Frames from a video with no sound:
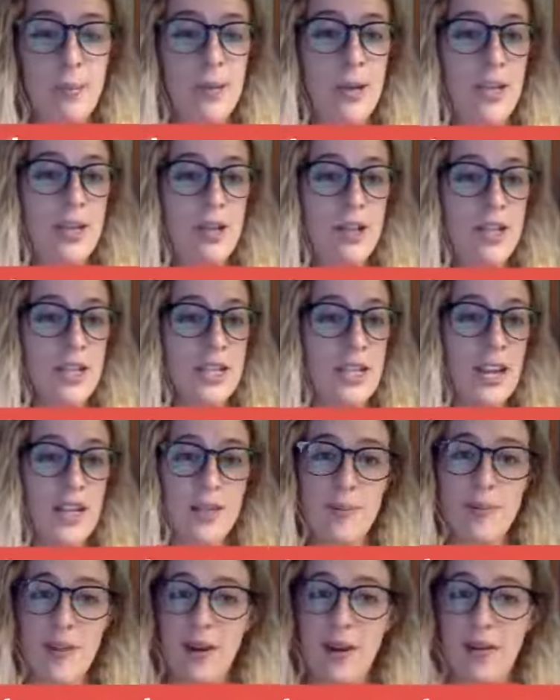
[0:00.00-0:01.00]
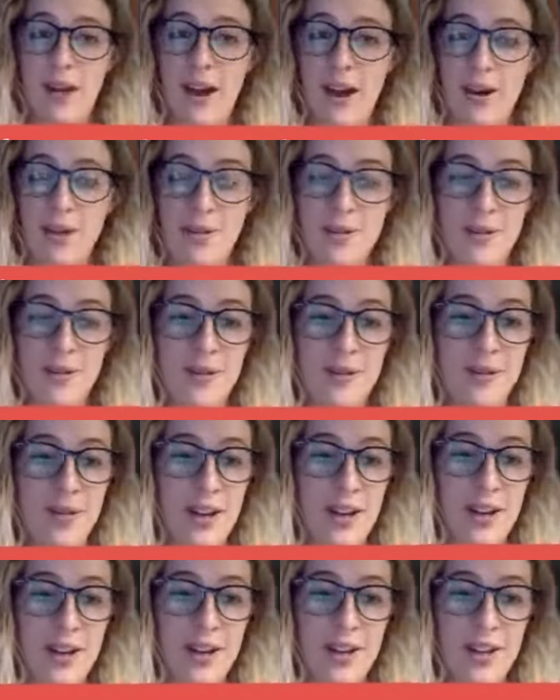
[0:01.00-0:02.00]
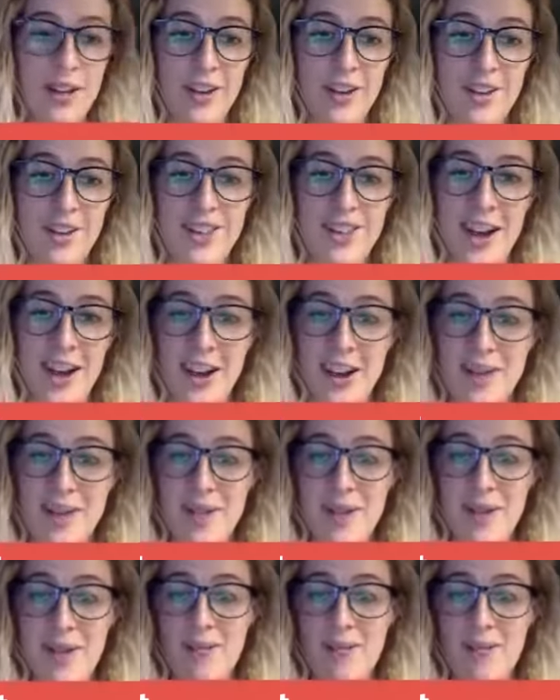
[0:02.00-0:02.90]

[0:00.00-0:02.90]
Pinterest has been around for a very long time.